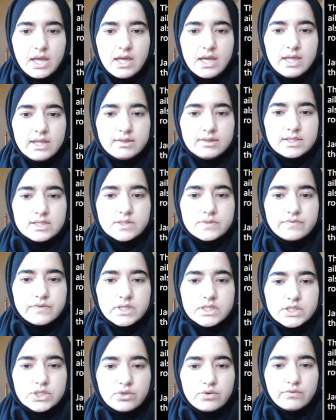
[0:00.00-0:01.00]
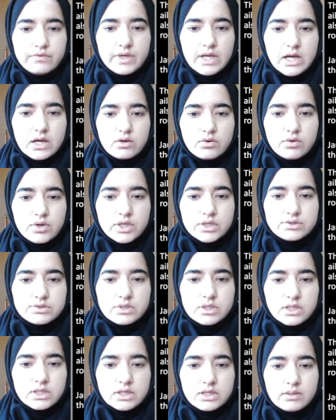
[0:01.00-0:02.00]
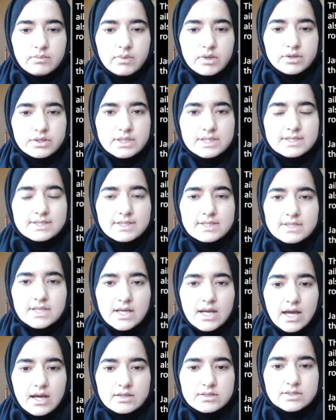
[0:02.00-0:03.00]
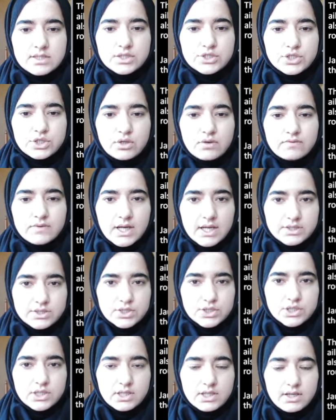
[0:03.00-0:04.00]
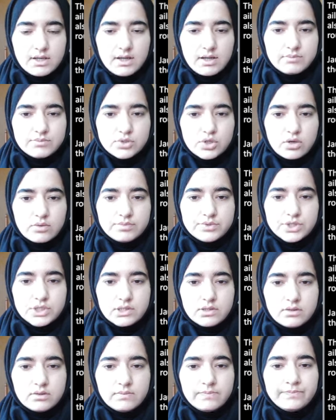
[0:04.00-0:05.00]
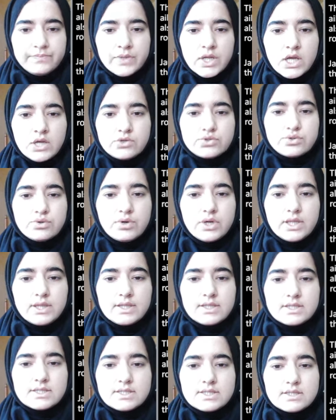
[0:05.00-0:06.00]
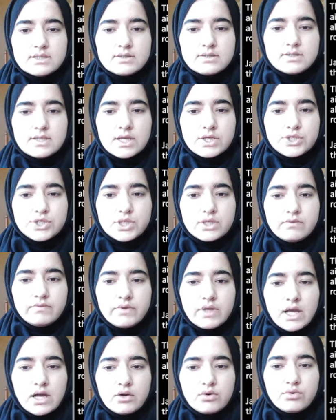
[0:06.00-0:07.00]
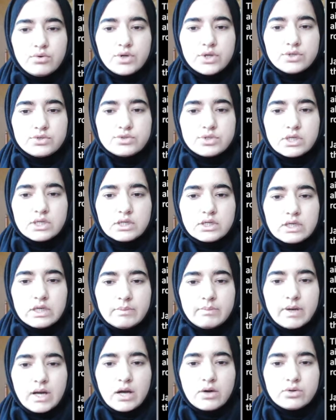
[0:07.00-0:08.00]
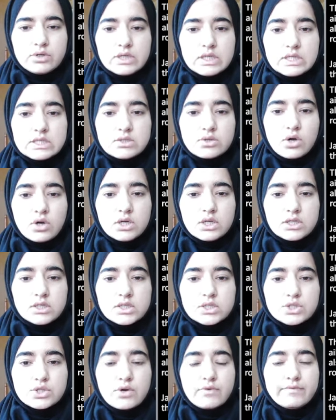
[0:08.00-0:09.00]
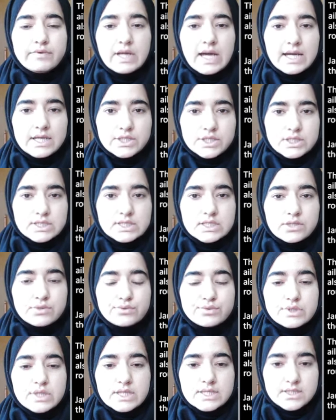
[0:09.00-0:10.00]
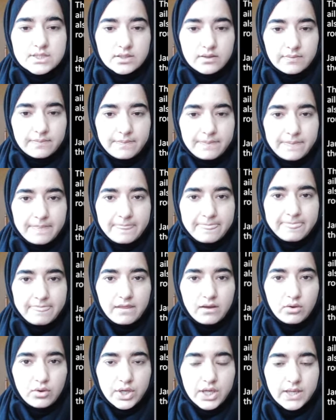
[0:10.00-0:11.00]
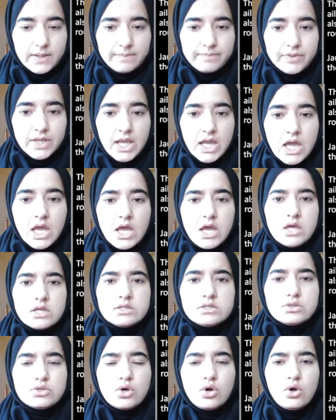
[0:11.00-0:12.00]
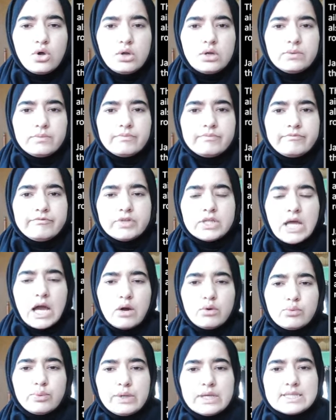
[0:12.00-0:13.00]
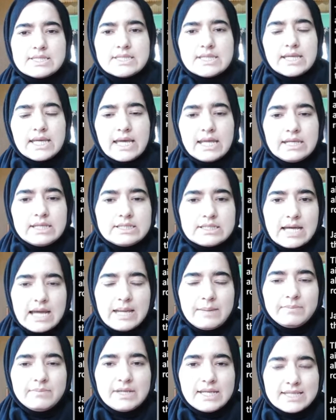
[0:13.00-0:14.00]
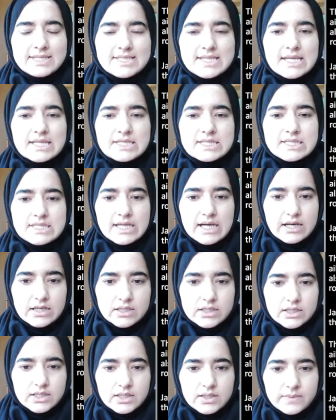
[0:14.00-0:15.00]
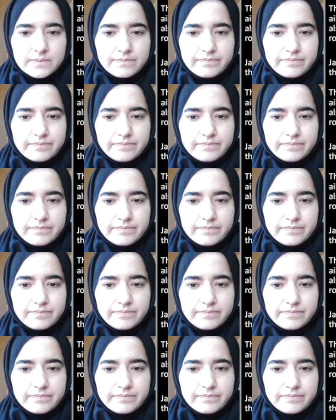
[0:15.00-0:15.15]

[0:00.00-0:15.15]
In this video, we are going to learn about this is the last session of digestion and absorption. So in this session, we are going to learn about disorders of digestive system. Okay. So without wasting any time, let's get started.